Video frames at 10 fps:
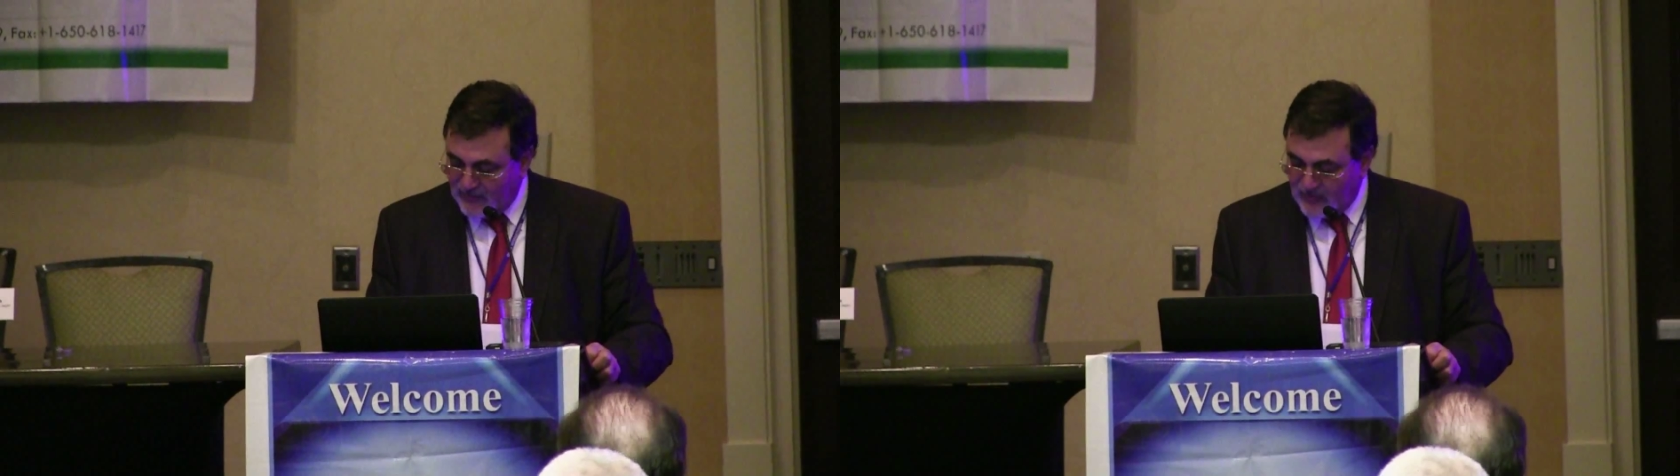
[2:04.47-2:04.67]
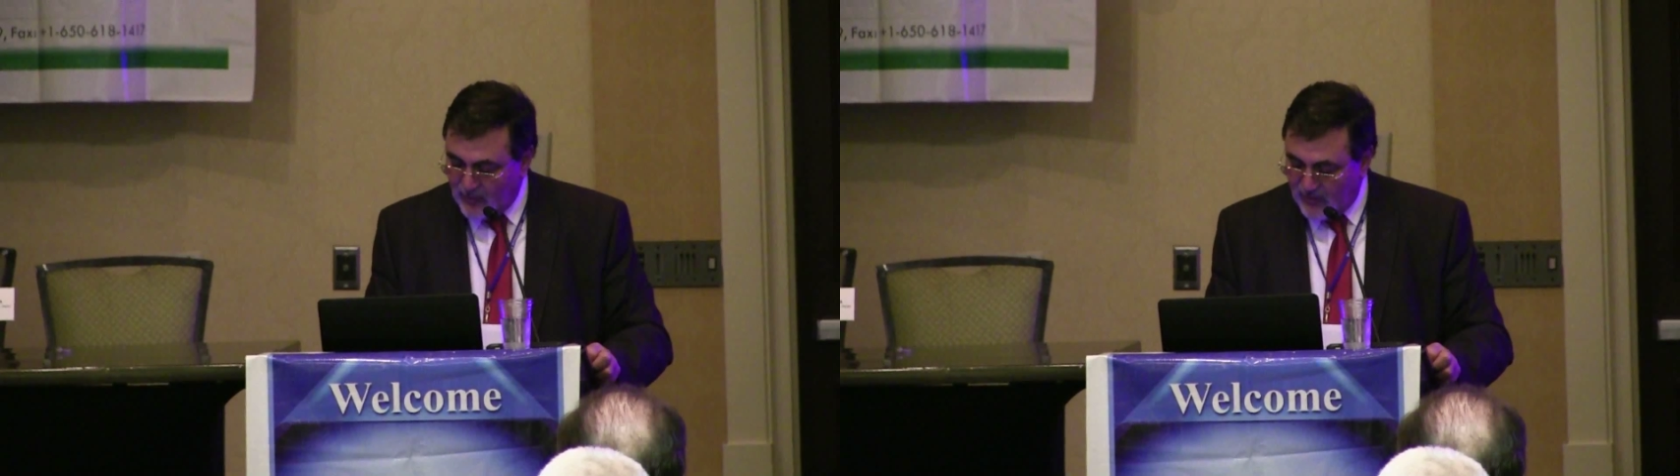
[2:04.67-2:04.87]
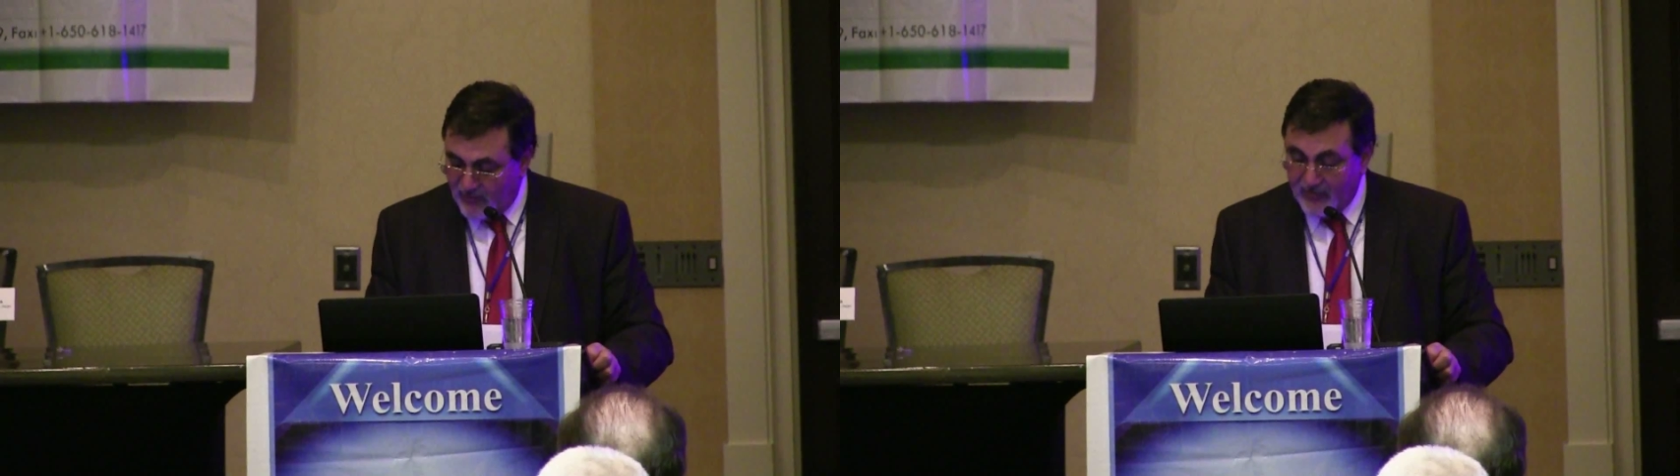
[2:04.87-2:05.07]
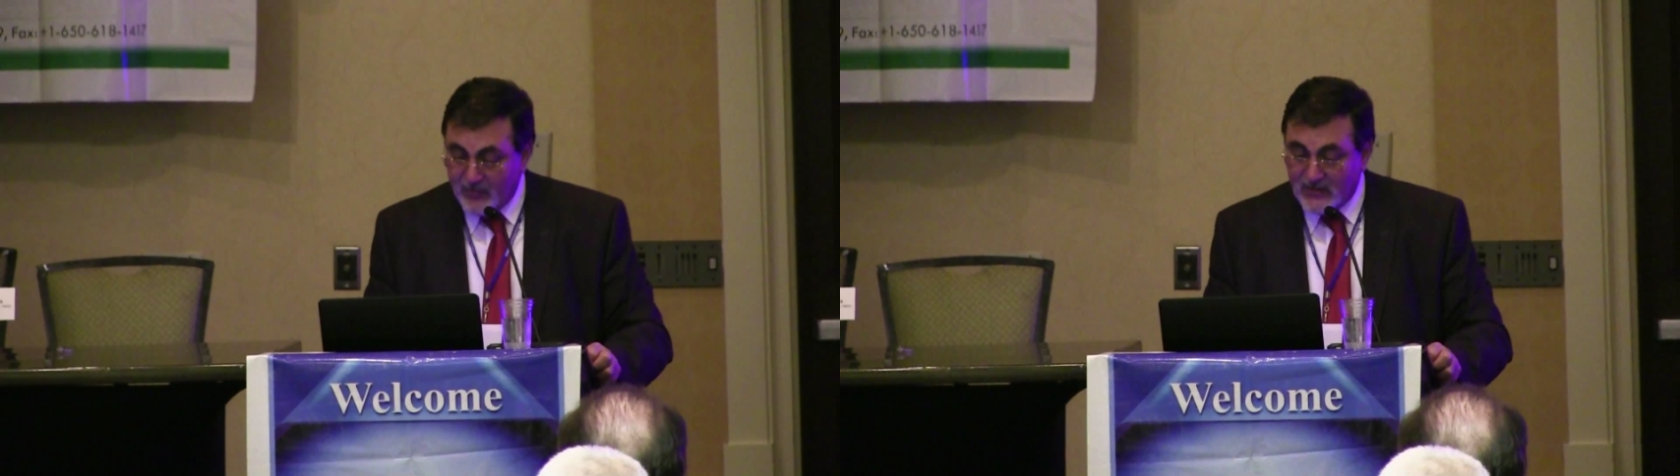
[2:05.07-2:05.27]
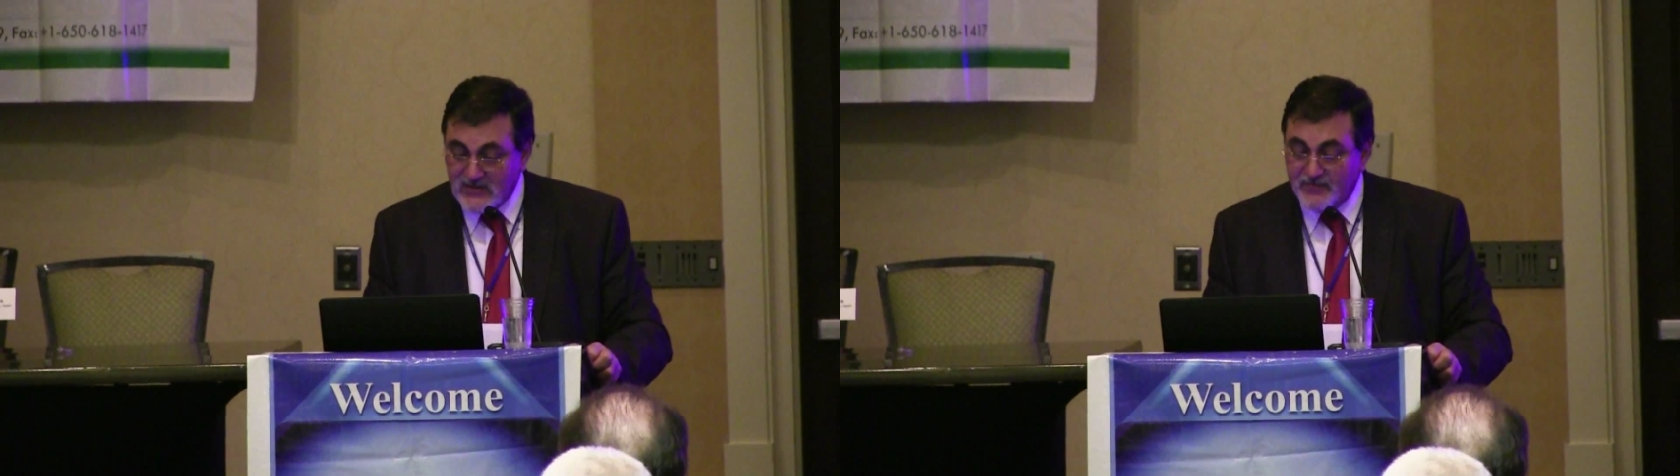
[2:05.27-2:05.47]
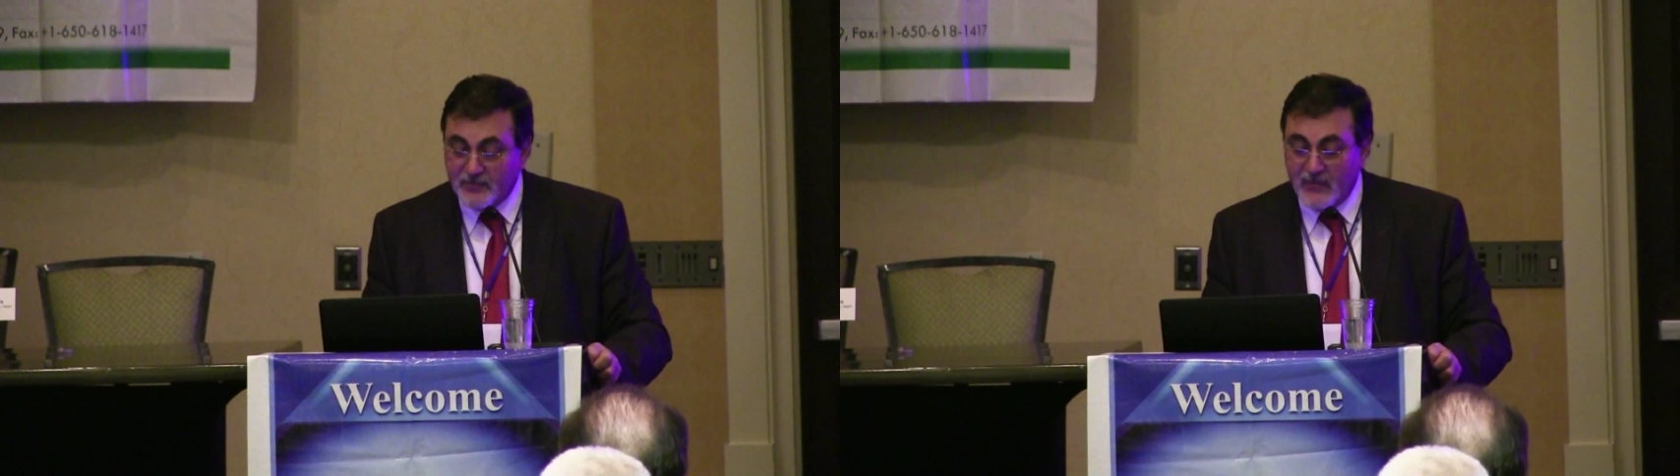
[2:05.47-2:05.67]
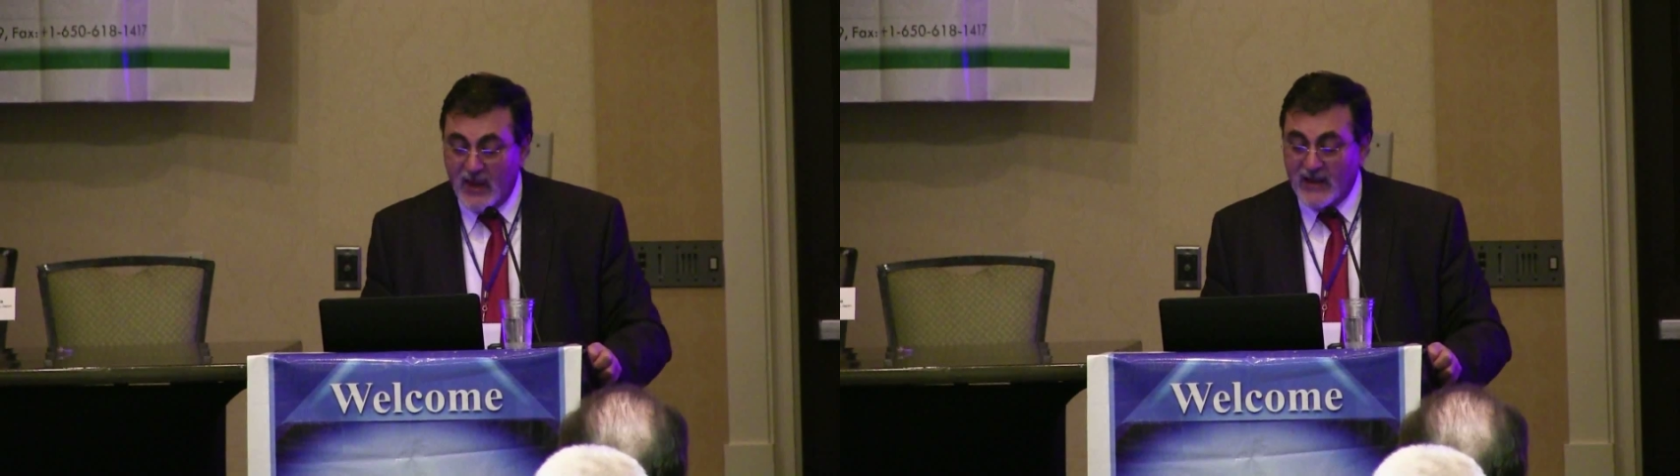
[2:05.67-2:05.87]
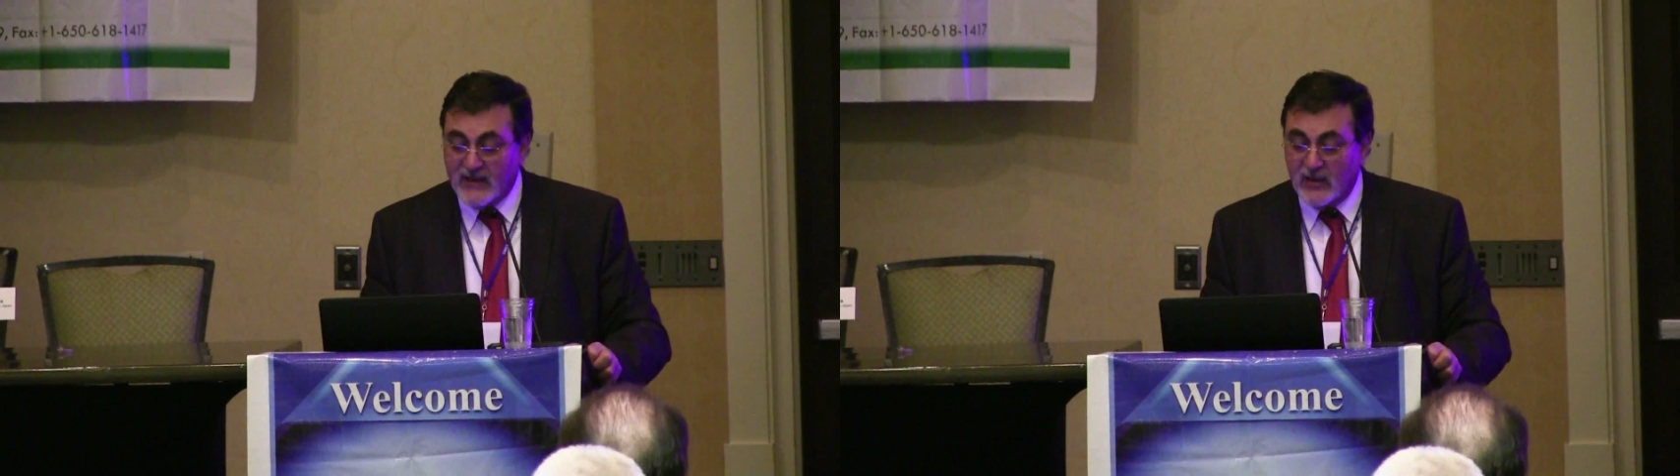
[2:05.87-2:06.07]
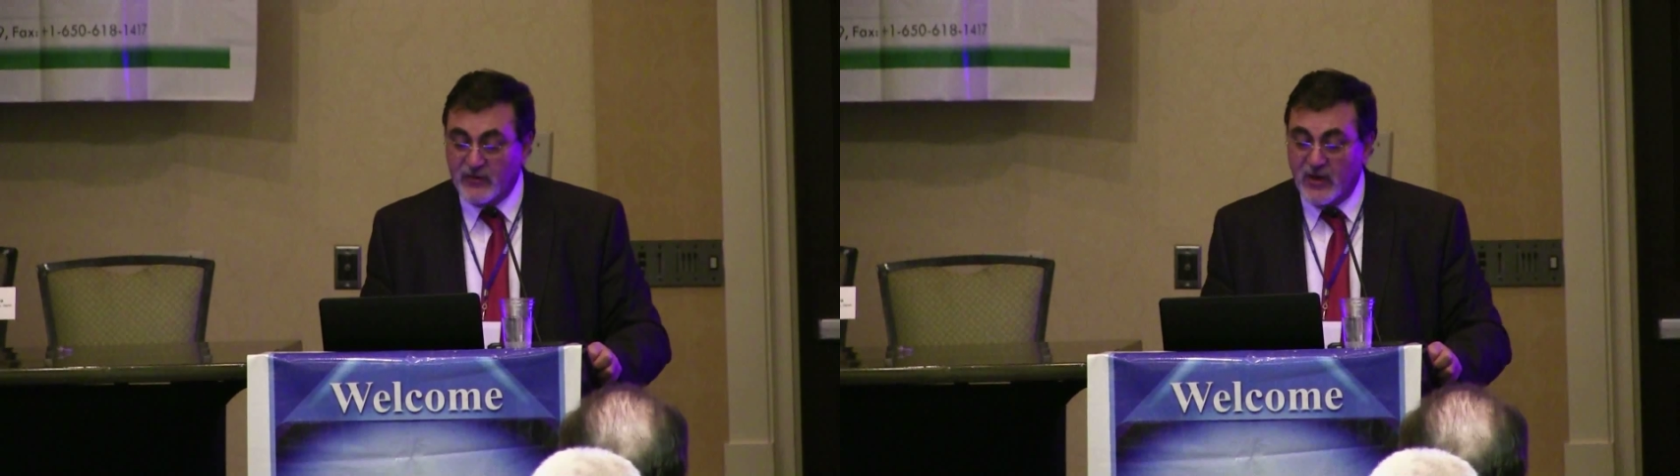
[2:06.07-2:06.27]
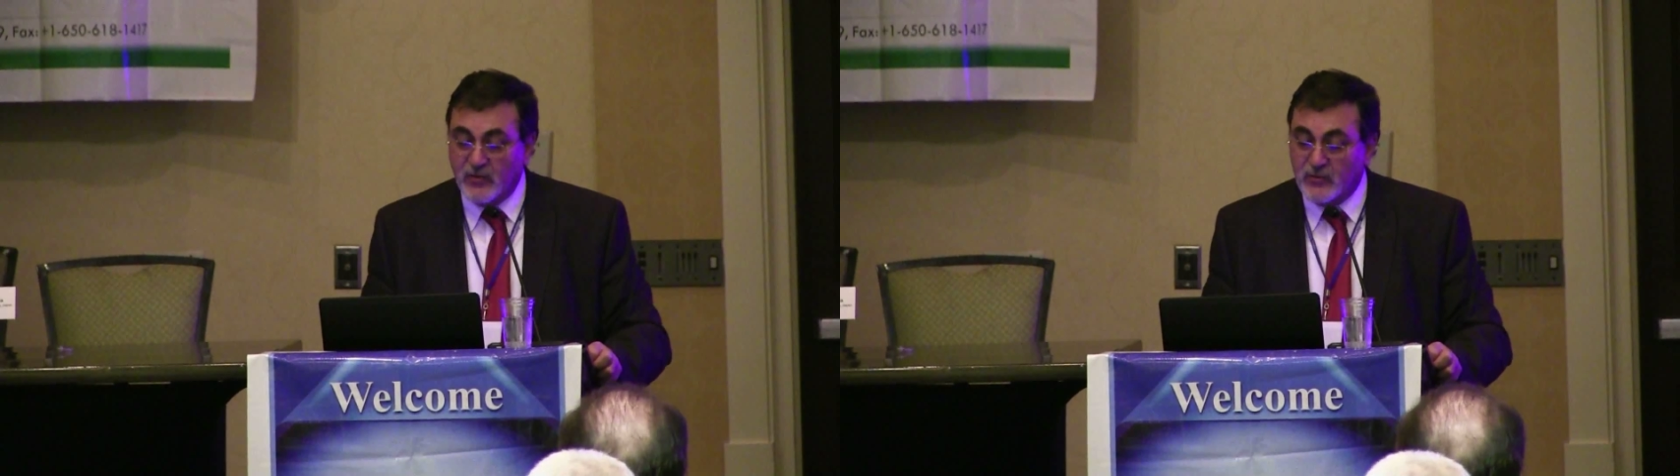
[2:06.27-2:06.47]
25 minutes, and I'll
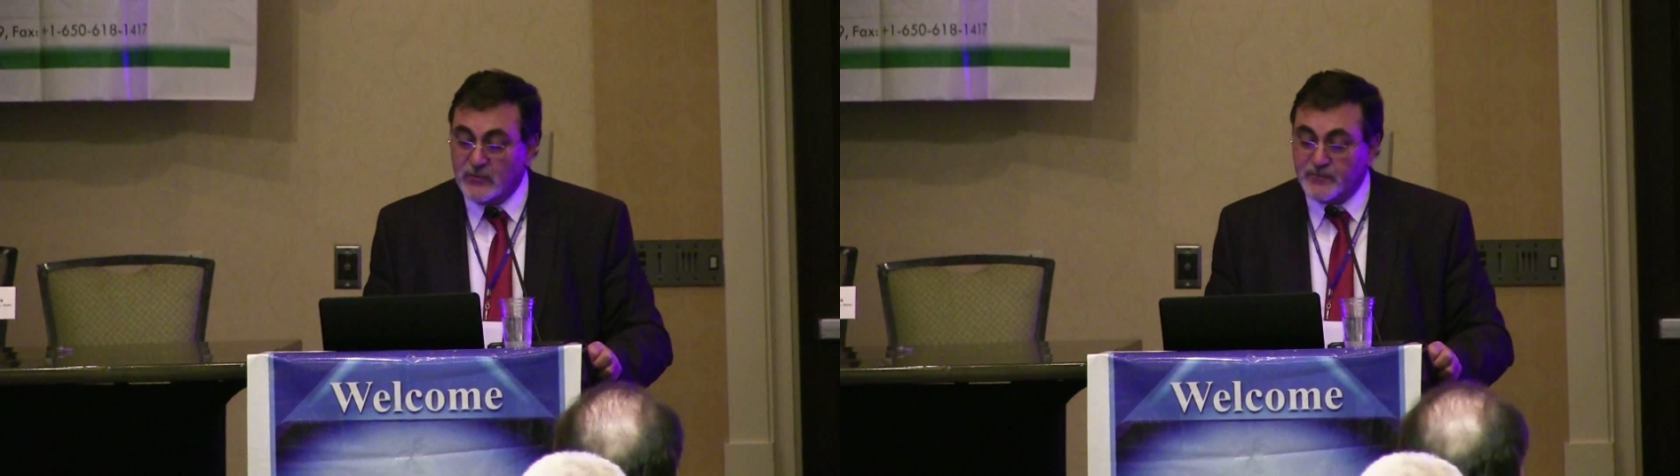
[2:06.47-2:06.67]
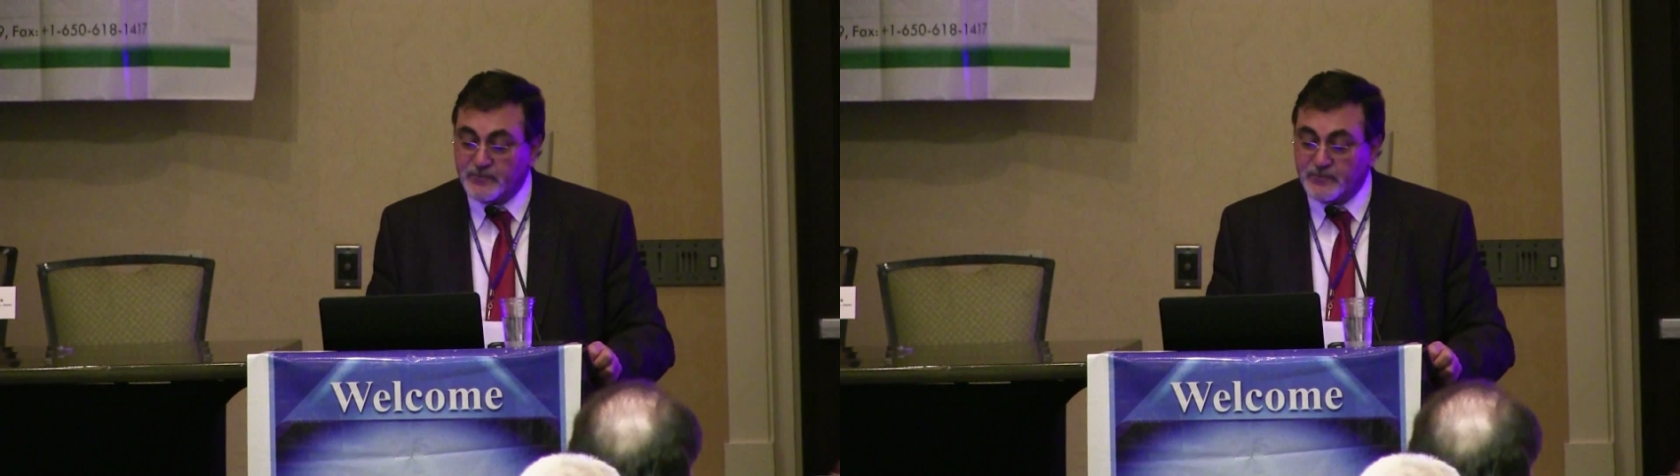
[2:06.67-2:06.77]
try to